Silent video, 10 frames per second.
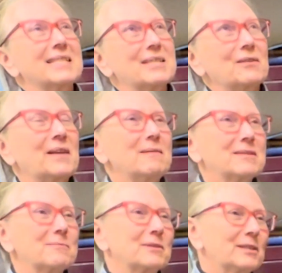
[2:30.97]
So that
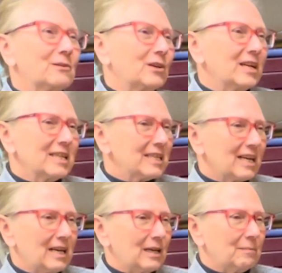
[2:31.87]
was really great.
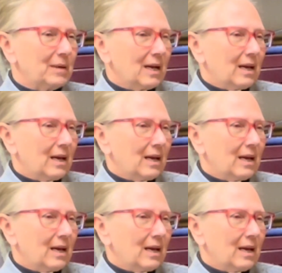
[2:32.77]
Um,